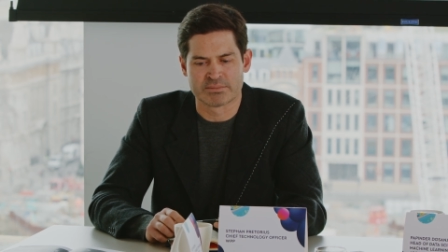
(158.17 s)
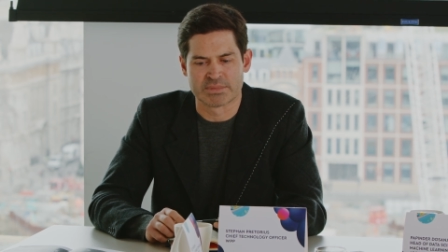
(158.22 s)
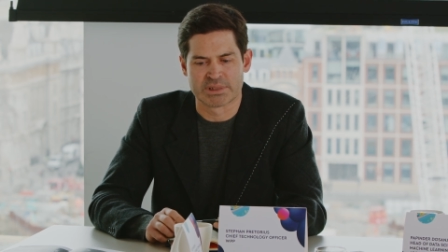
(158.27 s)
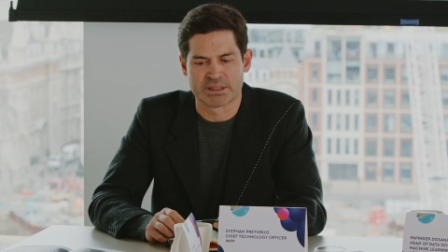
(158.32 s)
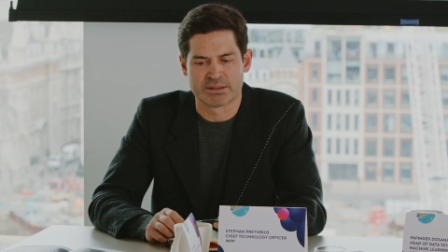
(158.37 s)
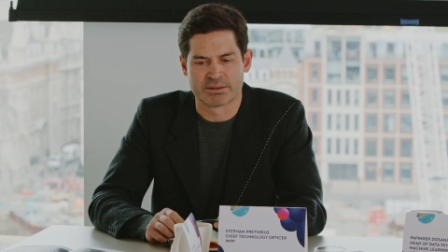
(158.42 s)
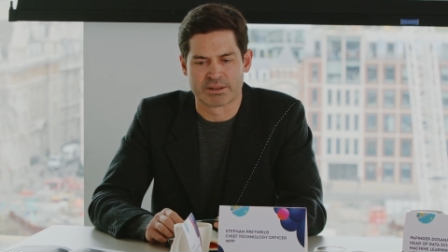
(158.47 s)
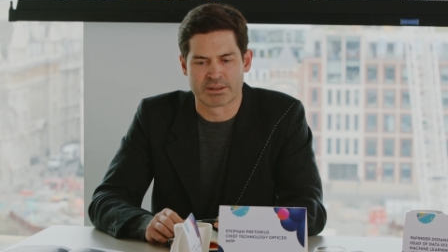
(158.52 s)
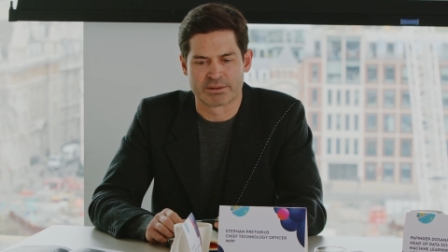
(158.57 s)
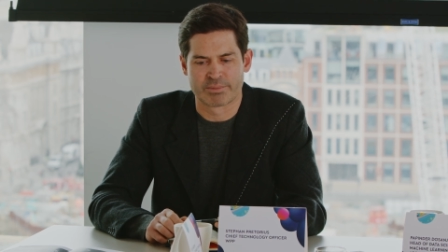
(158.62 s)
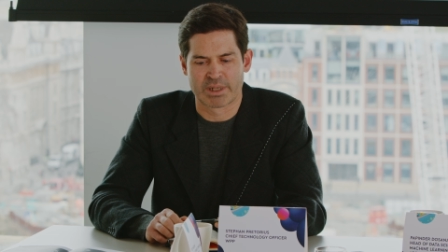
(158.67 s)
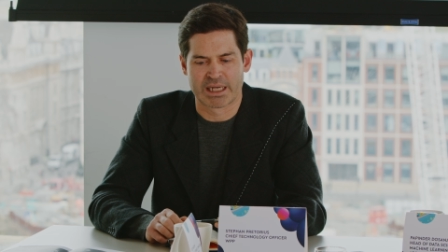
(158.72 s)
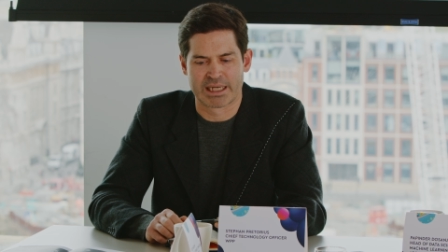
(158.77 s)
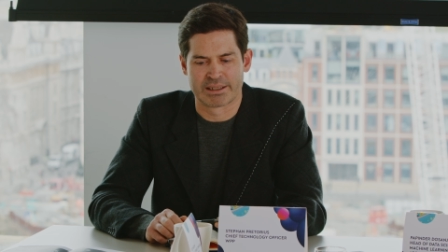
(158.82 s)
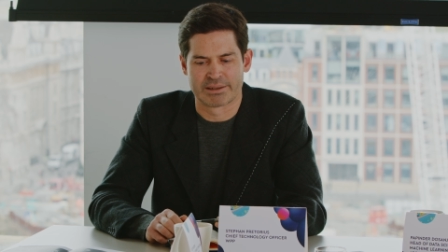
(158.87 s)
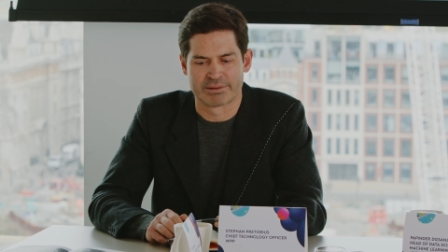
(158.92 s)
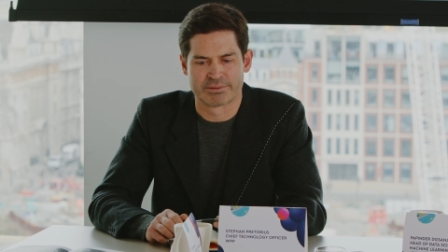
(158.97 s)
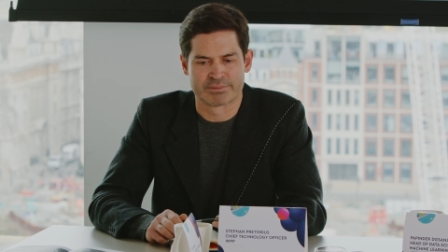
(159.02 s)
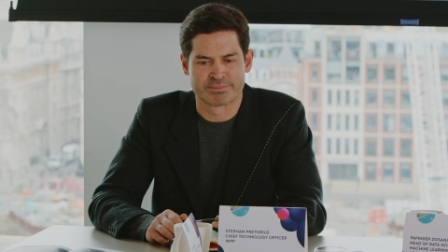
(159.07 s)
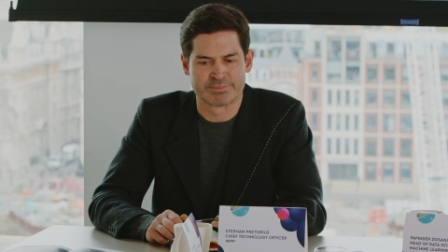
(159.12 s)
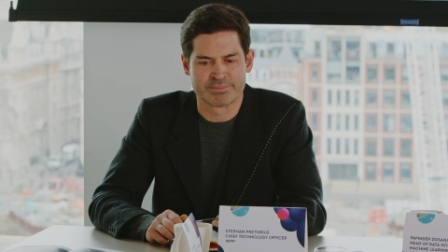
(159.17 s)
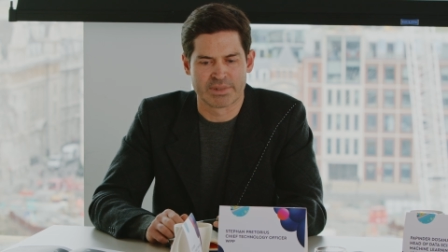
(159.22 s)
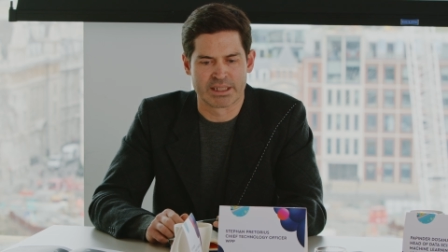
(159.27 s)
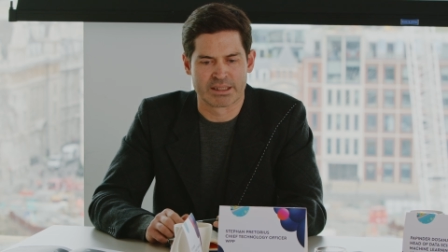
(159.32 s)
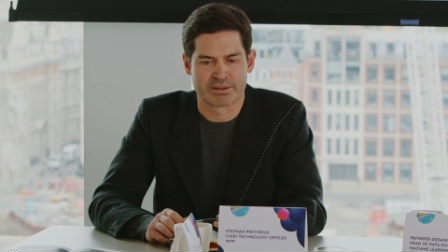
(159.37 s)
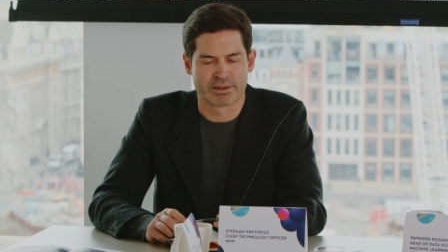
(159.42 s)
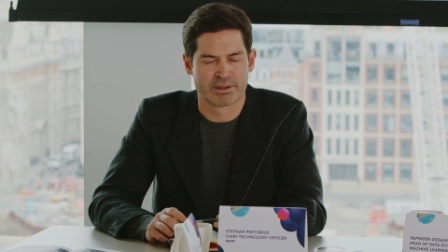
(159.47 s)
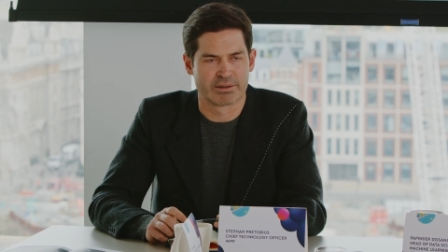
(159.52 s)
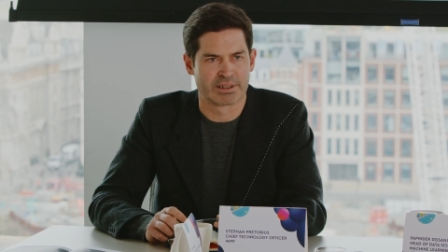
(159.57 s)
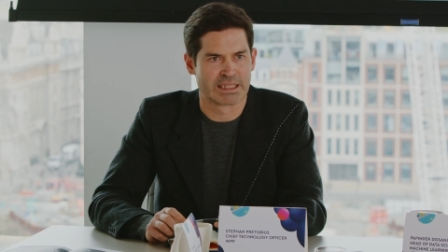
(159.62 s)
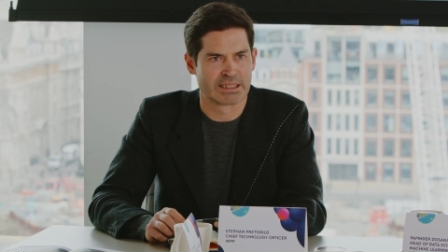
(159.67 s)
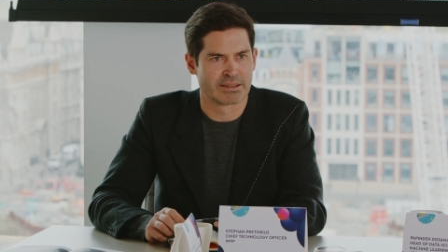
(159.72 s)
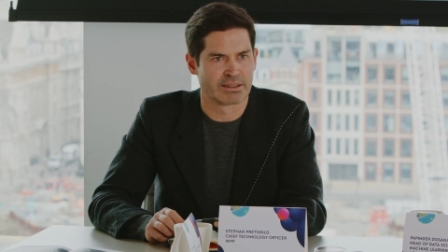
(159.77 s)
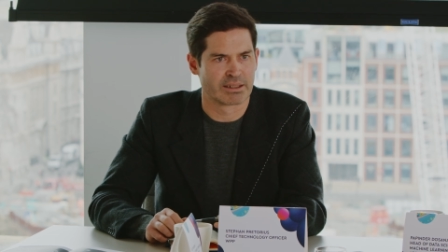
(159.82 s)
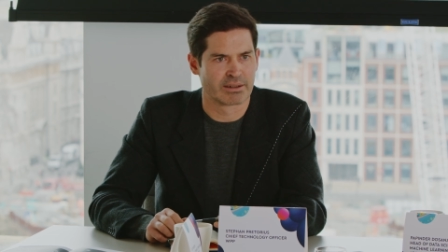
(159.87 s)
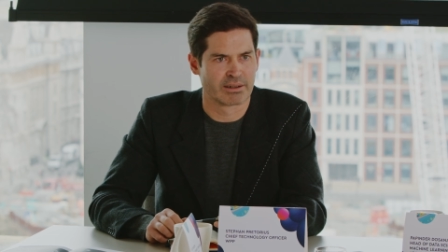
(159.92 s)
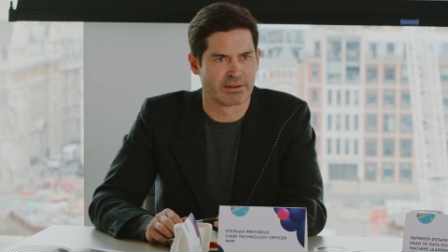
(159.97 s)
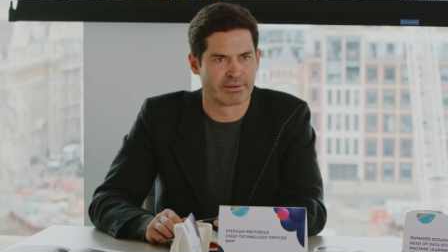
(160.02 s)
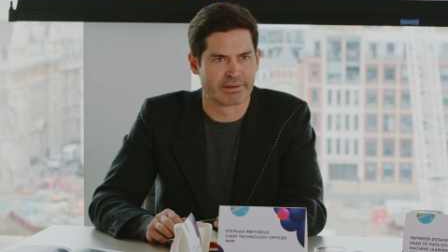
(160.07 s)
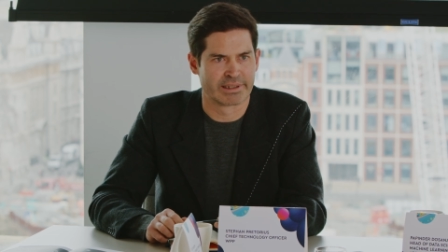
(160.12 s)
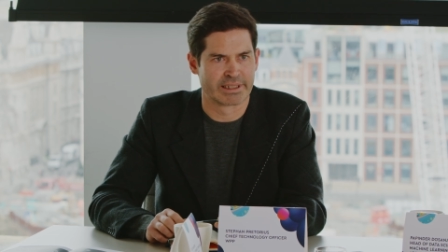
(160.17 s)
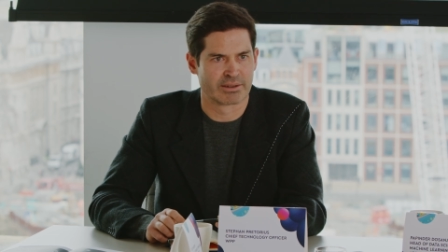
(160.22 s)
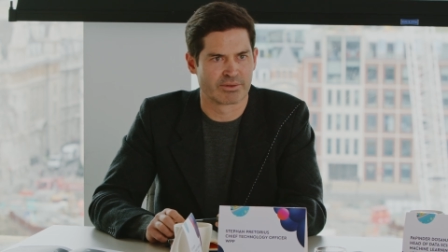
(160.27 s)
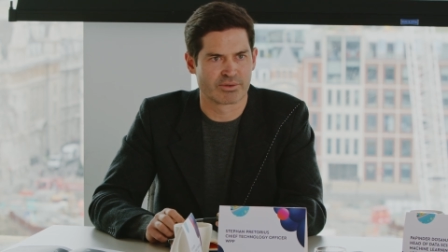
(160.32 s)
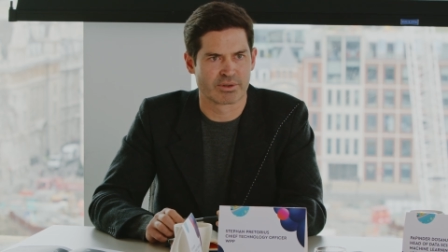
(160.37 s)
you know, how encoding and decoding,